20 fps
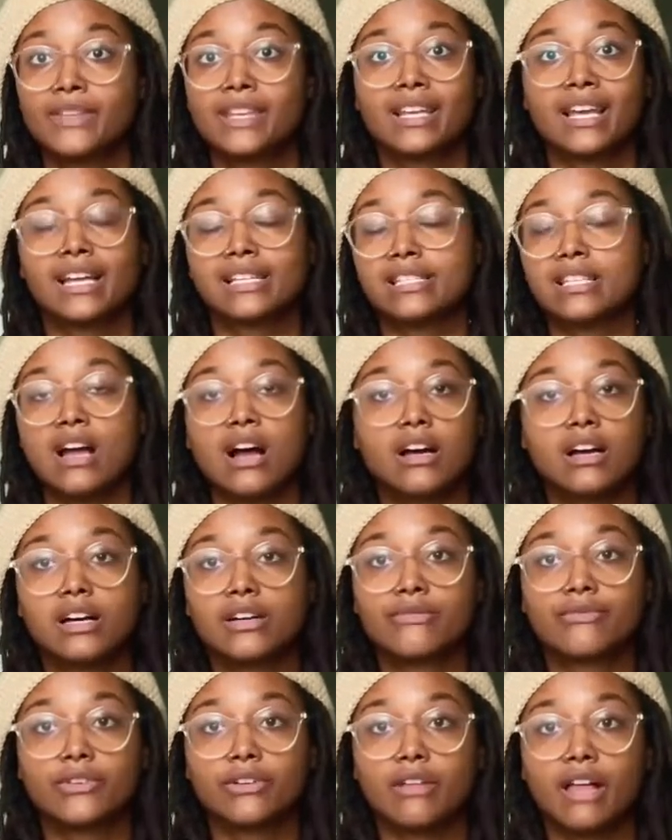it's not good
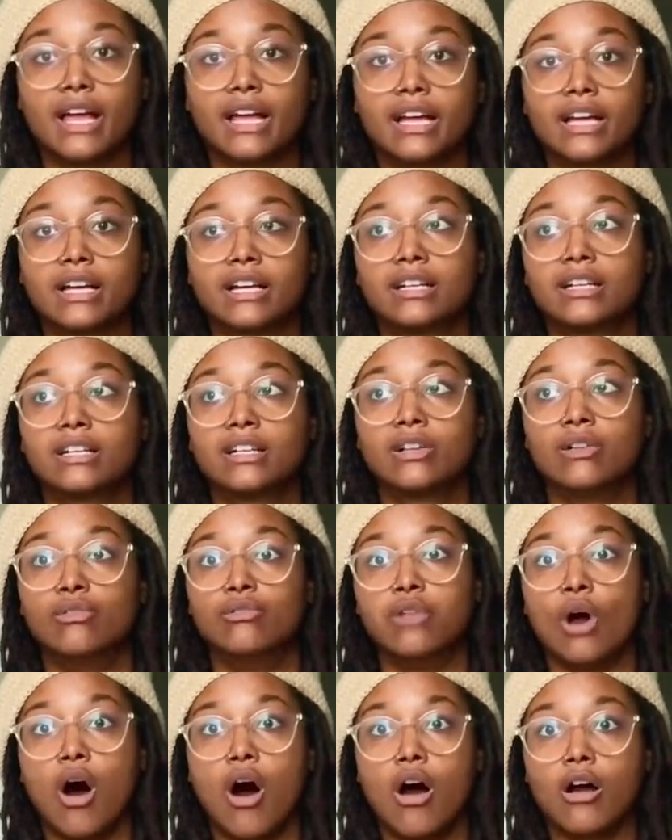for like
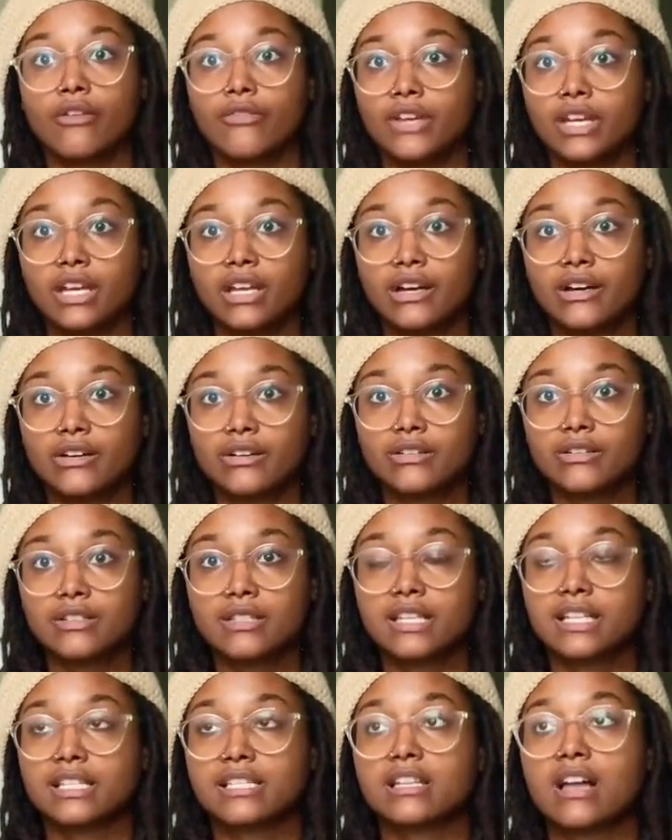long videos,
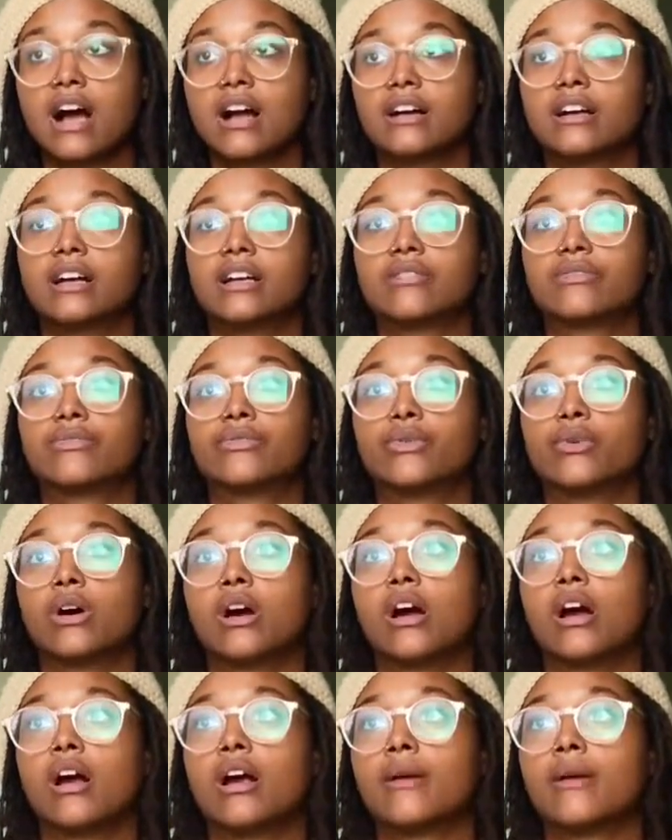and it's not good for